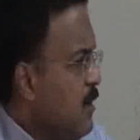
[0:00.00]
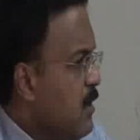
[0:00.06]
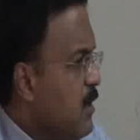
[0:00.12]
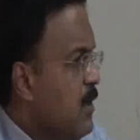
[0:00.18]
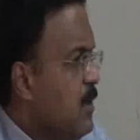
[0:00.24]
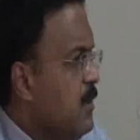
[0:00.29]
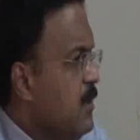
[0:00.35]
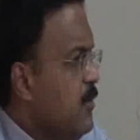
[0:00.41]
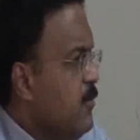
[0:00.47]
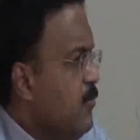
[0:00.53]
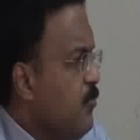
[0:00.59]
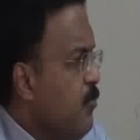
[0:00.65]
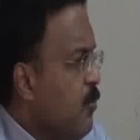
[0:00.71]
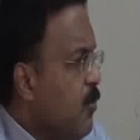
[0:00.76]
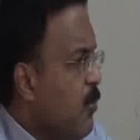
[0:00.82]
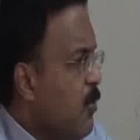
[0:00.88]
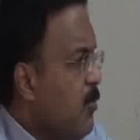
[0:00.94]
in the
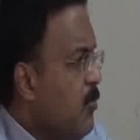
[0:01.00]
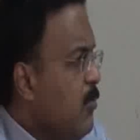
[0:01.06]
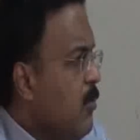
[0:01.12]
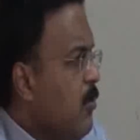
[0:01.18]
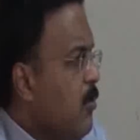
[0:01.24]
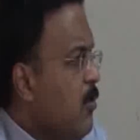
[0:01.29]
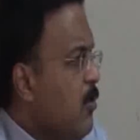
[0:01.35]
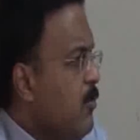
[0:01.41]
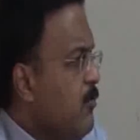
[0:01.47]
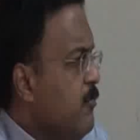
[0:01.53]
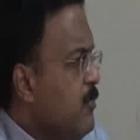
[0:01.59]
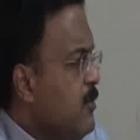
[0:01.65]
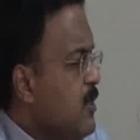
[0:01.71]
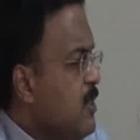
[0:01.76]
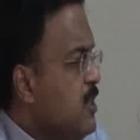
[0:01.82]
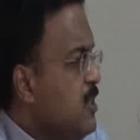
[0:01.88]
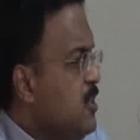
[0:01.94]
form of
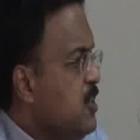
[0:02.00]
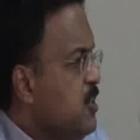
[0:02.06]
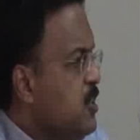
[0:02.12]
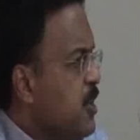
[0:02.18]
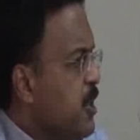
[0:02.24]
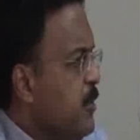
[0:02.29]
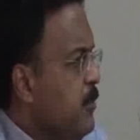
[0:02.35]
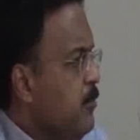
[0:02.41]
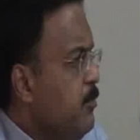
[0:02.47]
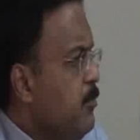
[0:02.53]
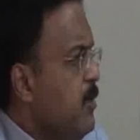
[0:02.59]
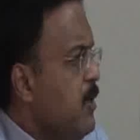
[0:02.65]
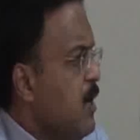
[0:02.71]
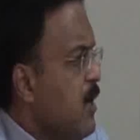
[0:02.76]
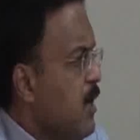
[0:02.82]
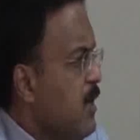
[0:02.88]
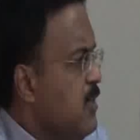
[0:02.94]
shrimp
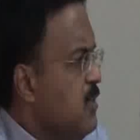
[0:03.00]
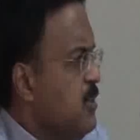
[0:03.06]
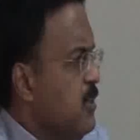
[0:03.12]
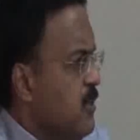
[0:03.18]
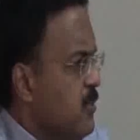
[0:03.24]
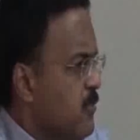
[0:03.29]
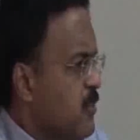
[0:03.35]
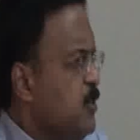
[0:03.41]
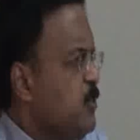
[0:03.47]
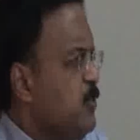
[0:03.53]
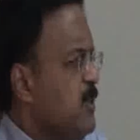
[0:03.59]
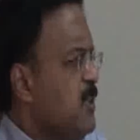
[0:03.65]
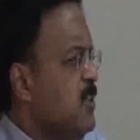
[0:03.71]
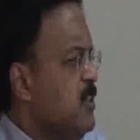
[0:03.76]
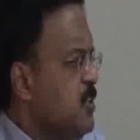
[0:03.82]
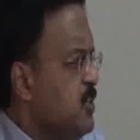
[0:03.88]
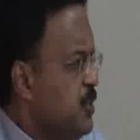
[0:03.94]
culture, which
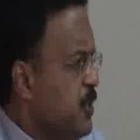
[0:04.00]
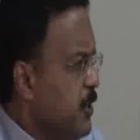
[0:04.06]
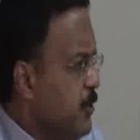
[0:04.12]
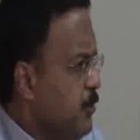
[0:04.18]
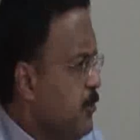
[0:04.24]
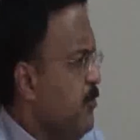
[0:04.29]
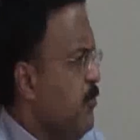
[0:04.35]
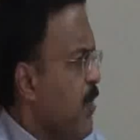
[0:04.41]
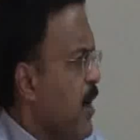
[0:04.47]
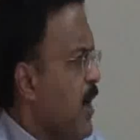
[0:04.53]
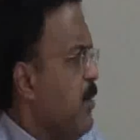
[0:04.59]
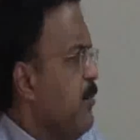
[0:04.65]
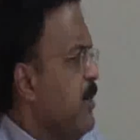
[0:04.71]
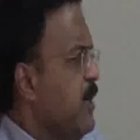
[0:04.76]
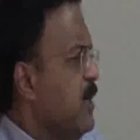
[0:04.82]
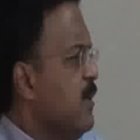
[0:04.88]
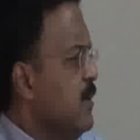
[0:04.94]
means shrimp
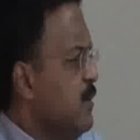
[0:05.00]
farming.